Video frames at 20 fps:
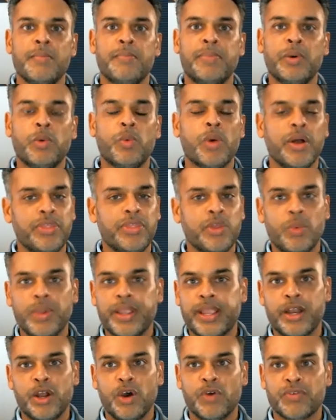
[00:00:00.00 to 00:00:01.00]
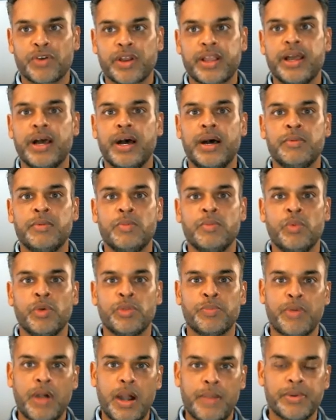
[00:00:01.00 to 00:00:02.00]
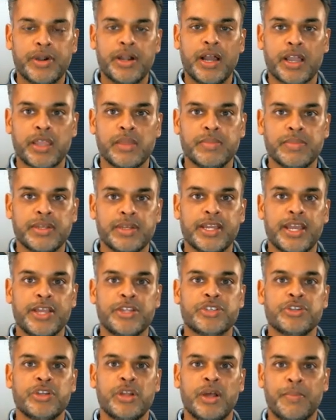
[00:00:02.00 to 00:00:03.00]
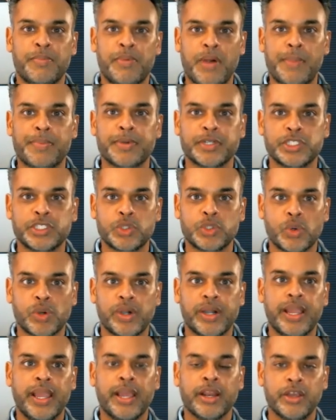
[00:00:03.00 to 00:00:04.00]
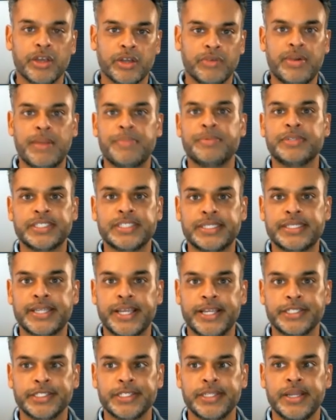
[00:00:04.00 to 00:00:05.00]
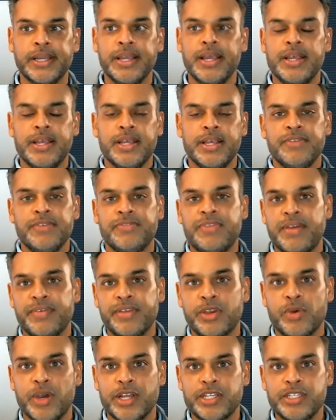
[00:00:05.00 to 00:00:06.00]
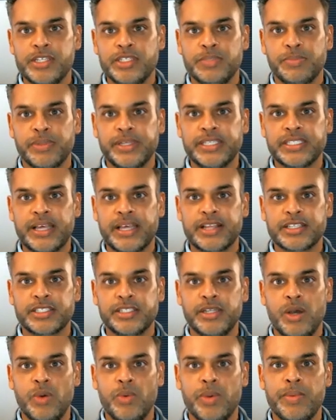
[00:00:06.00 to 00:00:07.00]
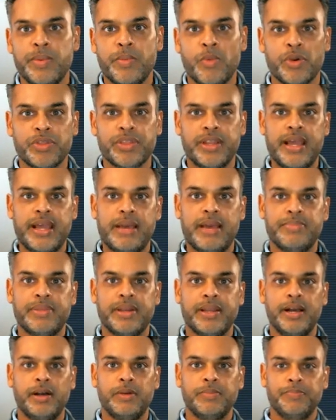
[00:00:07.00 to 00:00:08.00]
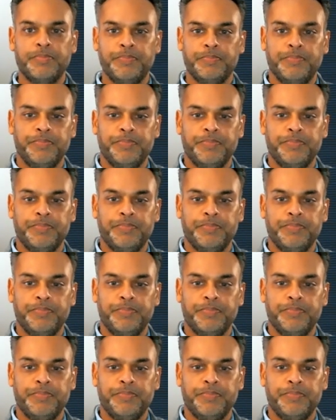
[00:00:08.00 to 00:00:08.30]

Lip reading: but one that we can overcome with proper documentation, a proper story, and good representation. If you have any questions, please let us know. We'd be more than happy to help.